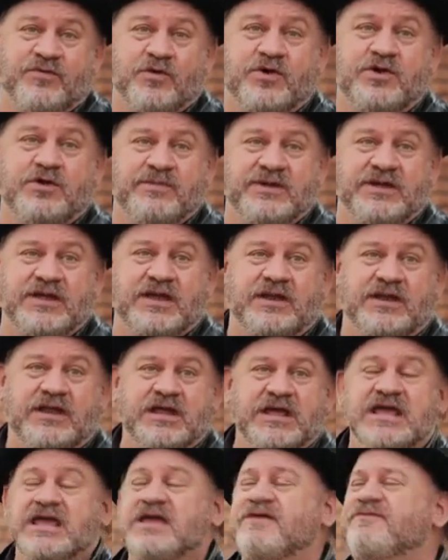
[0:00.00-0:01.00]
Before you begin.
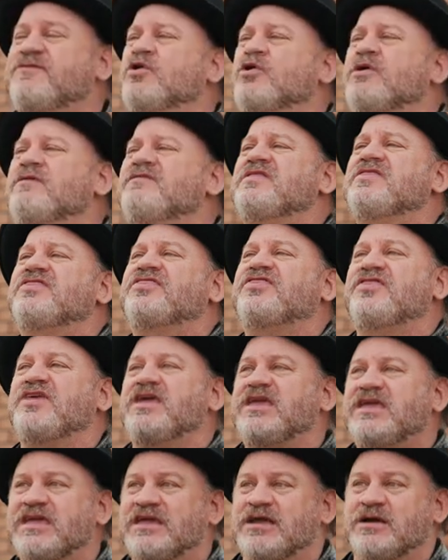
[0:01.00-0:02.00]
If you're even
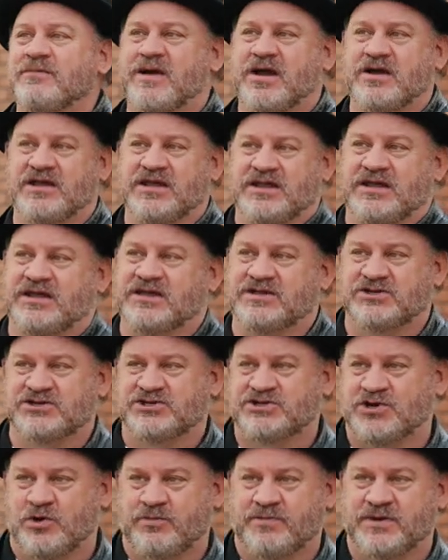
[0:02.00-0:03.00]
thinking about getting into
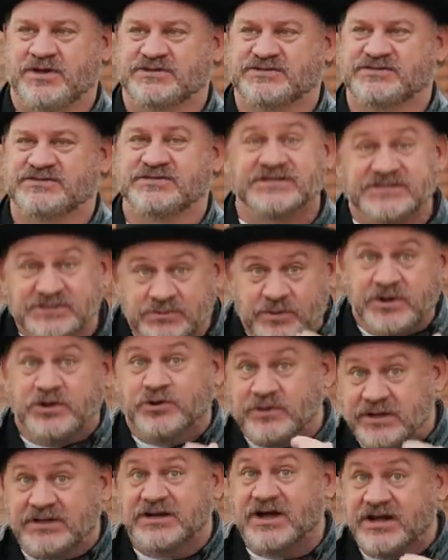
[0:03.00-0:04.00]
showbiz, this is what
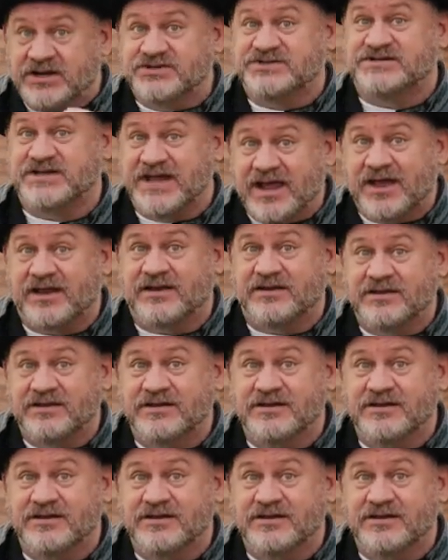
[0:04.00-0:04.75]
you need to understand.